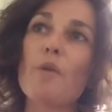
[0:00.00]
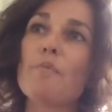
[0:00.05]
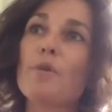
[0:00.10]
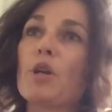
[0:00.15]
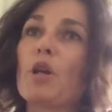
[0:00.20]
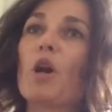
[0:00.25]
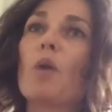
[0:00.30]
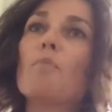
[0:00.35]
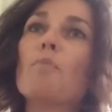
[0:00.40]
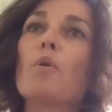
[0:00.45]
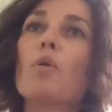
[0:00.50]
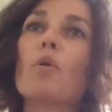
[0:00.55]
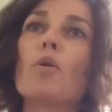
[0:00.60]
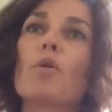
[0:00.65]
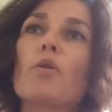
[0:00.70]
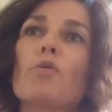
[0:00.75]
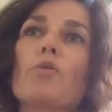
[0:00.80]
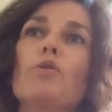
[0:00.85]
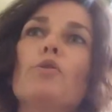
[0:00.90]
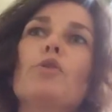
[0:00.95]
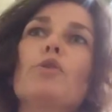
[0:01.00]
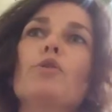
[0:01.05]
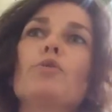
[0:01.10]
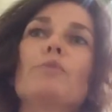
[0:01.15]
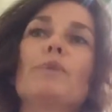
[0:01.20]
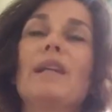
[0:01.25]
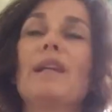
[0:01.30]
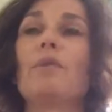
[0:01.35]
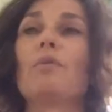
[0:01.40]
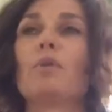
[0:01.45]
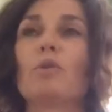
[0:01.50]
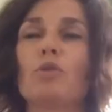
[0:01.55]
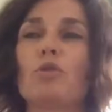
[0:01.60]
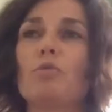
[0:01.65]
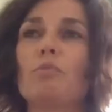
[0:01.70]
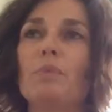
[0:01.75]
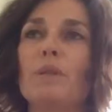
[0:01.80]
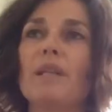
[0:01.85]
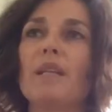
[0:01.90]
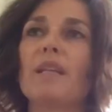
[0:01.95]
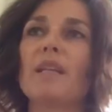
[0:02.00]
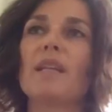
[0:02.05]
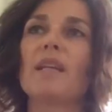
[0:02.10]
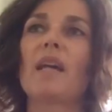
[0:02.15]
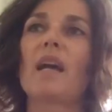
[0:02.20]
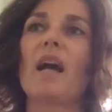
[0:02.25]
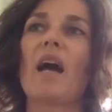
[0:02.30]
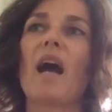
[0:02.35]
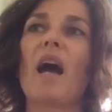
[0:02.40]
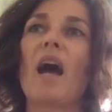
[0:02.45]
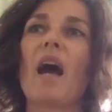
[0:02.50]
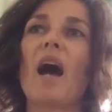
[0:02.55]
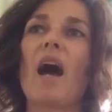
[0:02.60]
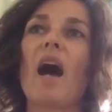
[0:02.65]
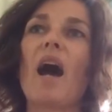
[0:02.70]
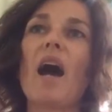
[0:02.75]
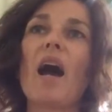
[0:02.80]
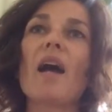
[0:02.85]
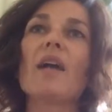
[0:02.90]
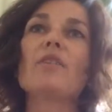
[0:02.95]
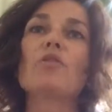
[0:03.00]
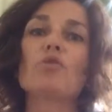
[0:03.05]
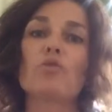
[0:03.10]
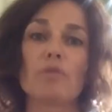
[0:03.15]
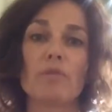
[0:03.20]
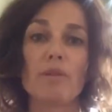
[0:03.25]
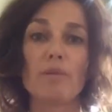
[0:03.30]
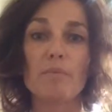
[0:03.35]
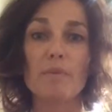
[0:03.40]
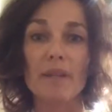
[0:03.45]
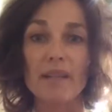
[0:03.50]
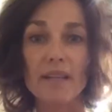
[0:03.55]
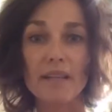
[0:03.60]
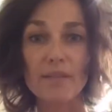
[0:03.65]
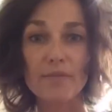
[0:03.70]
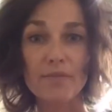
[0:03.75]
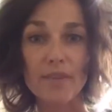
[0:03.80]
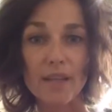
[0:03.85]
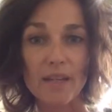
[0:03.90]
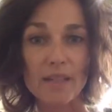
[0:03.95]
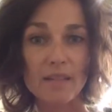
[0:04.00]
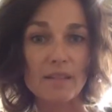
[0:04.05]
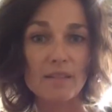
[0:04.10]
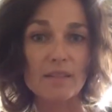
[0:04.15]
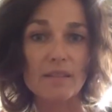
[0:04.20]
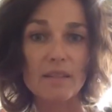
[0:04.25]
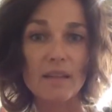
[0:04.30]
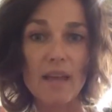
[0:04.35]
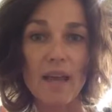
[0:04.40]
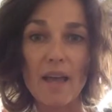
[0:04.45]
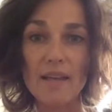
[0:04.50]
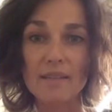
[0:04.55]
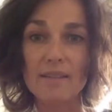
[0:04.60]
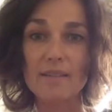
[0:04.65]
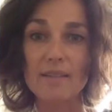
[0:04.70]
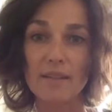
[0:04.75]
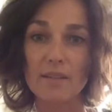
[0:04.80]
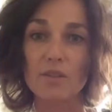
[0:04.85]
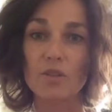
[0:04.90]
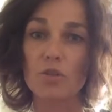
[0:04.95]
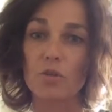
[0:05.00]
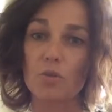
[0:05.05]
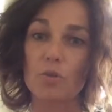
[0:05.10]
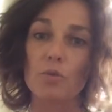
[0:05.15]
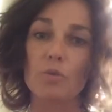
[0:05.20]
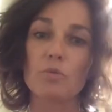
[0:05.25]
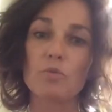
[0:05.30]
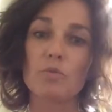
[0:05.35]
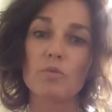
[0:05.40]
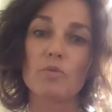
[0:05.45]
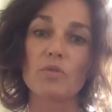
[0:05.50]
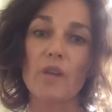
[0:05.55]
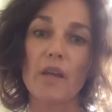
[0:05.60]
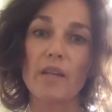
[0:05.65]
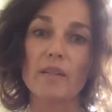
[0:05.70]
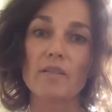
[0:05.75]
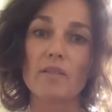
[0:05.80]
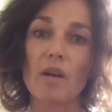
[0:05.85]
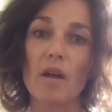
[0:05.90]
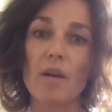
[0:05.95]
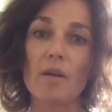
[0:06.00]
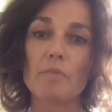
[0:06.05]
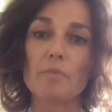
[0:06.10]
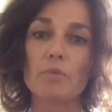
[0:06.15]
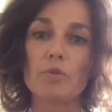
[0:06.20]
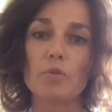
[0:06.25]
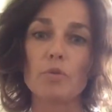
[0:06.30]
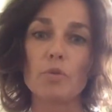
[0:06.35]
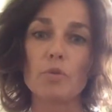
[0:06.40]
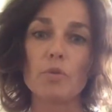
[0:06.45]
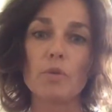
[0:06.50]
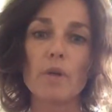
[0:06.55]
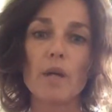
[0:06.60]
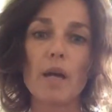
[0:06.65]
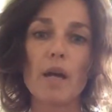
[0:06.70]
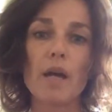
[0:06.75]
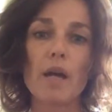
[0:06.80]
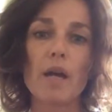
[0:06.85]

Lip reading: become more of who you really want to be, I truly believe that it is essential to take time to